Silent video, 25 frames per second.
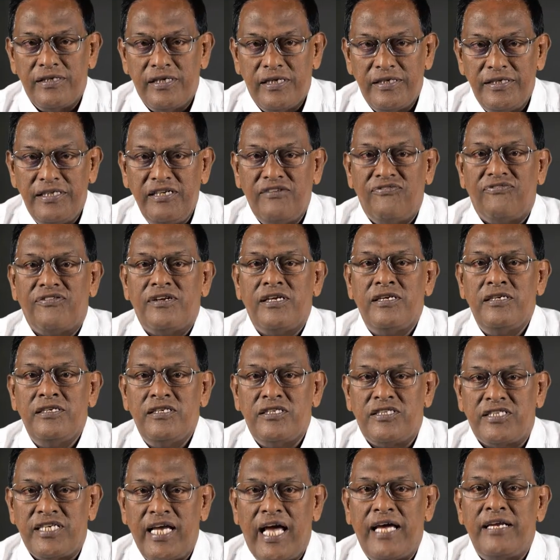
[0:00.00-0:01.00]
different
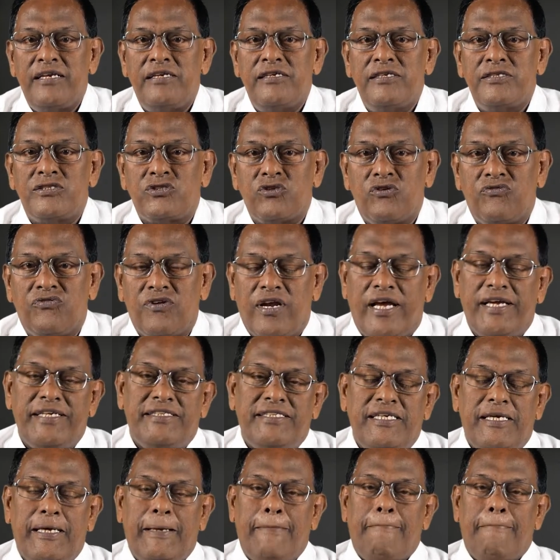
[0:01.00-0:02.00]
genres of writing.